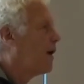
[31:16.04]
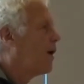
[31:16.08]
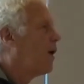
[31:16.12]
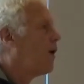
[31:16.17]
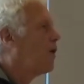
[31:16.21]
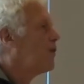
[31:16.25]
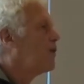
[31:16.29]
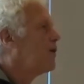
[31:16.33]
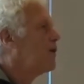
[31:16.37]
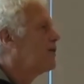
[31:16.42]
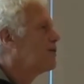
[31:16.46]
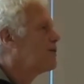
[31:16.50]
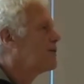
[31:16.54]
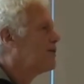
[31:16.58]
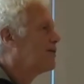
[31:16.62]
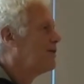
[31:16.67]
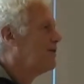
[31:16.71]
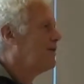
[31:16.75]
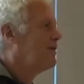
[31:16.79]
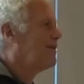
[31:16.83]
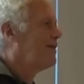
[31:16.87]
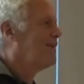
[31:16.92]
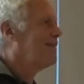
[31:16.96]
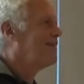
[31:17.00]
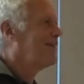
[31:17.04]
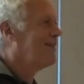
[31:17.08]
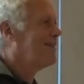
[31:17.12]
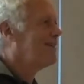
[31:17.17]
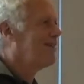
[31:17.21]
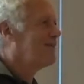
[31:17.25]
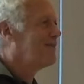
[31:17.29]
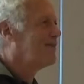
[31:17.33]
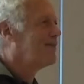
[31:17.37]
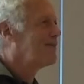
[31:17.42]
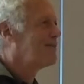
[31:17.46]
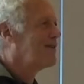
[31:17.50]
Oh, yes.
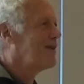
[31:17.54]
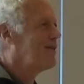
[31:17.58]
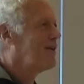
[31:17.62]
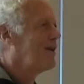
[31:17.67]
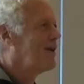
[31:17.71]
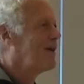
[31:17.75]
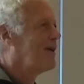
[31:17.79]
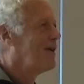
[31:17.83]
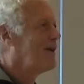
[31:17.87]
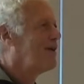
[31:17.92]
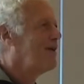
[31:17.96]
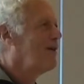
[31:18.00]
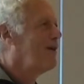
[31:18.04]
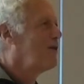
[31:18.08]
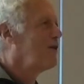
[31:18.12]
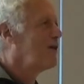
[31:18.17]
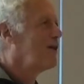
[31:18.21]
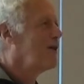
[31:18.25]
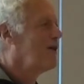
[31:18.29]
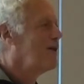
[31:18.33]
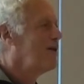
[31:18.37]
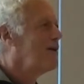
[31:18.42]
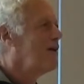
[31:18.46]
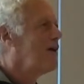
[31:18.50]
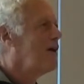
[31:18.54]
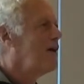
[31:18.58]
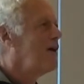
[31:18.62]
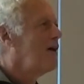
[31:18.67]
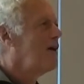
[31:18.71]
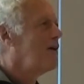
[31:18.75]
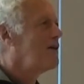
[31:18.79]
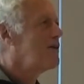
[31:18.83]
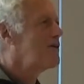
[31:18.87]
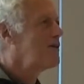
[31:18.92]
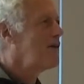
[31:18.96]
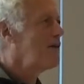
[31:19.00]
Fair enough.
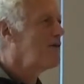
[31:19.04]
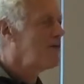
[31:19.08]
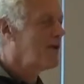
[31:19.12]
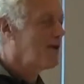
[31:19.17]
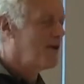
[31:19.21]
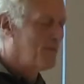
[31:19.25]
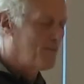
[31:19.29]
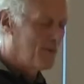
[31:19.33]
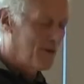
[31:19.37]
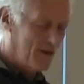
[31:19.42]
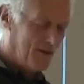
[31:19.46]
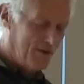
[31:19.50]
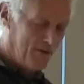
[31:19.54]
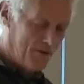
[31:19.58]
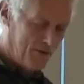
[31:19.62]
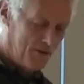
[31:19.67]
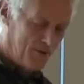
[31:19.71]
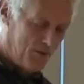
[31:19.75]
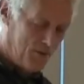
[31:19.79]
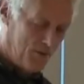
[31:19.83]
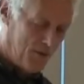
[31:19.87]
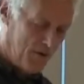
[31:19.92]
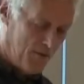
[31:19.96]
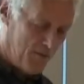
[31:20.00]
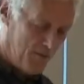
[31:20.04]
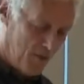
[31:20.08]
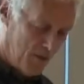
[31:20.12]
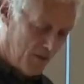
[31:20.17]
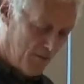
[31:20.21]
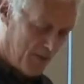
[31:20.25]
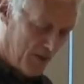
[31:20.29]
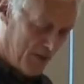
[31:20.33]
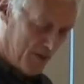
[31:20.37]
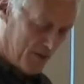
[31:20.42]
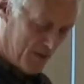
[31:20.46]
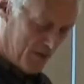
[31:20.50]
Okay. So I've got about 12 more
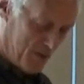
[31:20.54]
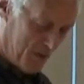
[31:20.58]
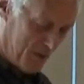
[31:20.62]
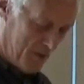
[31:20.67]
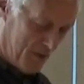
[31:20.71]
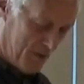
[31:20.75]
minutes.